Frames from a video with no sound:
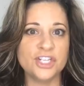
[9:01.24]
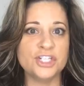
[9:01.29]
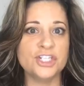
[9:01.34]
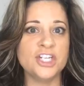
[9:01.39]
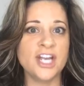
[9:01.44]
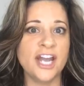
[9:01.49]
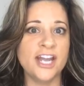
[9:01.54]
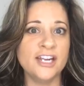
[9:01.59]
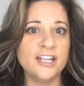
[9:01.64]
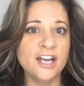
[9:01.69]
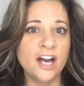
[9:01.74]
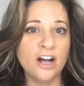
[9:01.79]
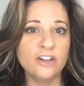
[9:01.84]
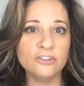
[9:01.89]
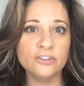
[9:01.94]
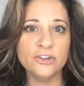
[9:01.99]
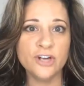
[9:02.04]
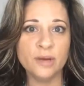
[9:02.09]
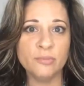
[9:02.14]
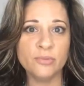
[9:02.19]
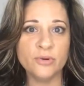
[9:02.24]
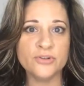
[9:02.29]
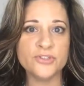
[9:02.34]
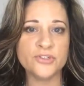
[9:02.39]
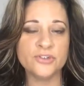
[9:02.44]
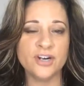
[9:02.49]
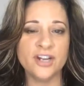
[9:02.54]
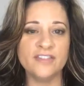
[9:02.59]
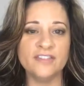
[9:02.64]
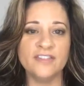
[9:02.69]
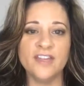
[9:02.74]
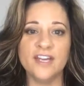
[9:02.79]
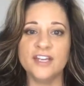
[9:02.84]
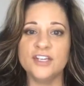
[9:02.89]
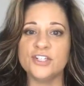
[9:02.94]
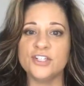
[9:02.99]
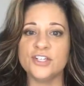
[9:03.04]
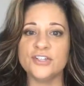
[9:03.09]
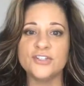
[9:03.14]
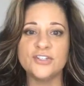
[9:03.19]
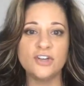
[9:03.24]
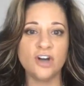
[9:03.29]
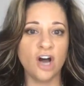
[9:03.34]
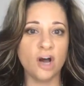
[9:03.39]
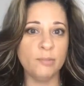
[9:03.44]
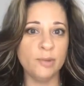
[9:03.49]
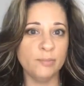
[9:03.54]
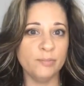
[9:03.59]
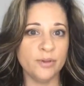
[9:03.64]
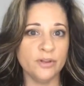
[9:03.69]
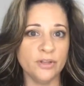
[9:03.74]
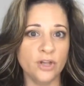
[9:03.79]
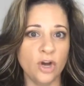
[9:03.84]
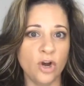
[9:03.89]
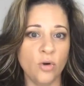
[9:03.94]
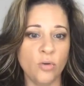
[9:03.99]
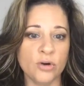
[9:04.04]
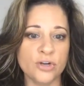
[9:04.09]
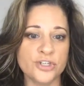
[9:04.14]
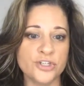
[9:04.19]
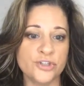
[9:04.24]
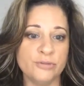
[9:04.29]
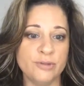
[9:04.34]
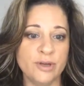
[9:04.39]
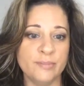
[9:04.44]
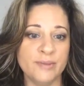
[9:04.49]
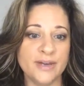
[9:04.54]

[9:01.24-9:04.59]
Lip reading: shade color numbers or anything, just comment below or shoot me a